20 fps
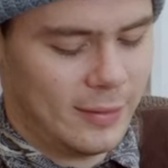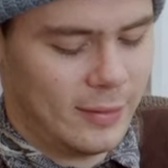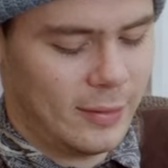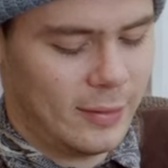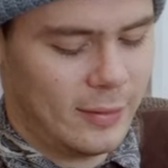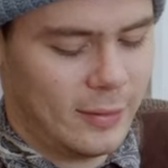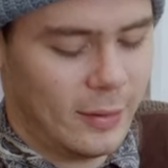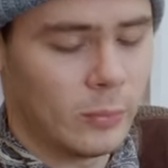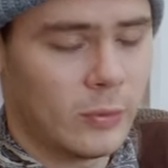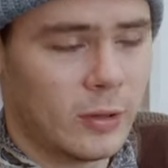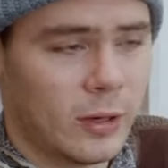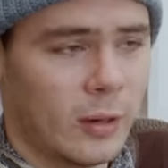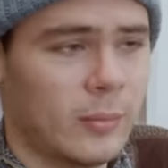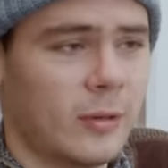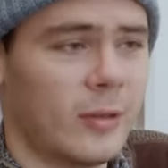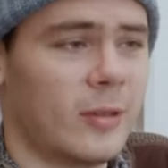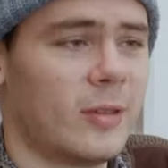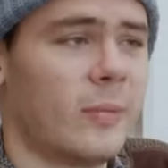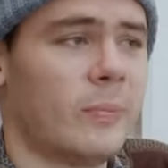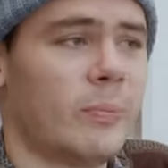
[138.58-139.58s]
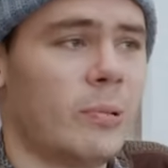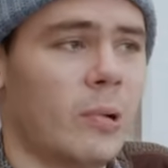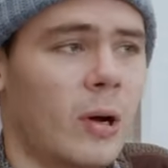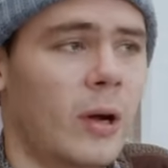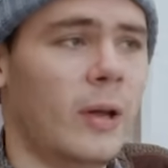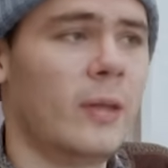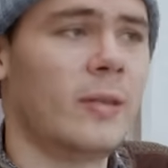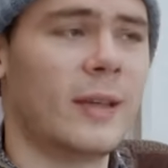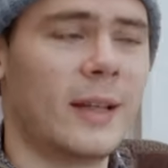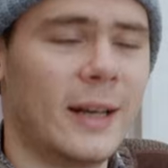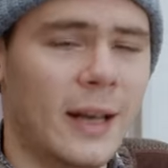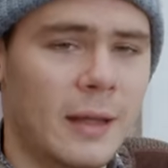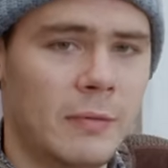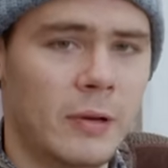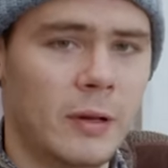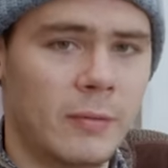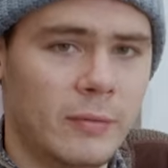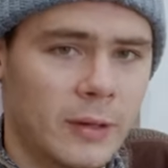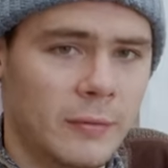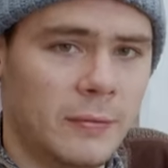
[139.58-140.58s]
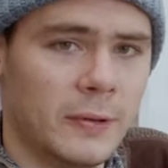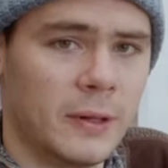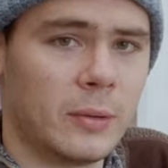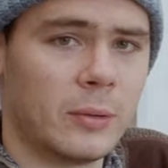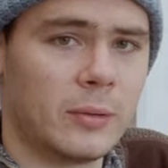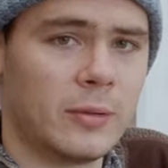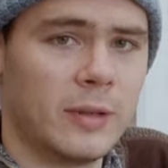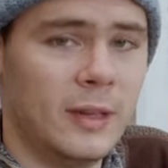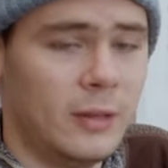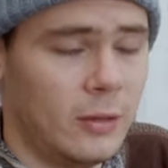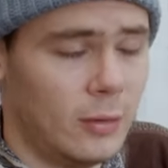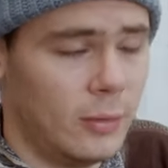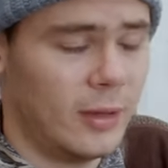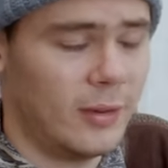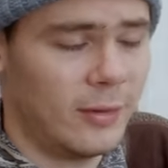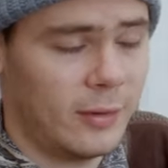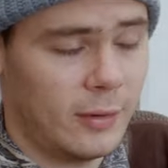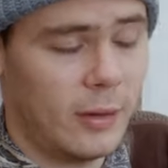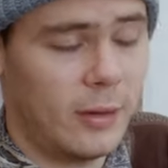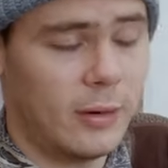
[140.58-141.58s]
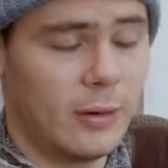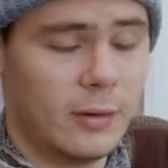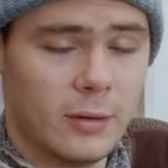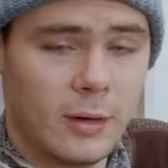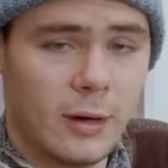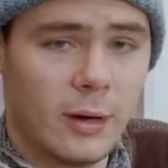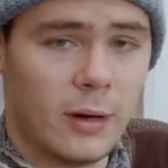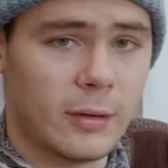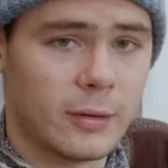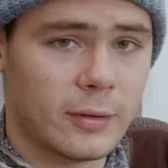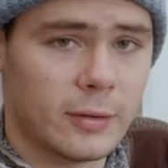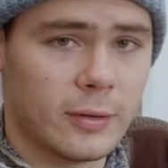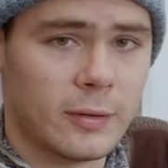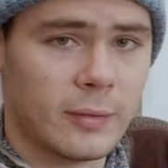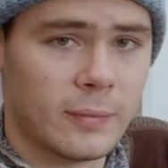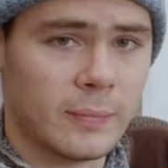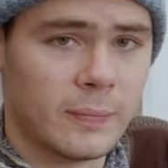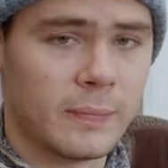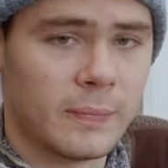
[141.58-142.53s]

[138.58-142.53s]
sometimes a surprising level of difficulty doing certain tasks.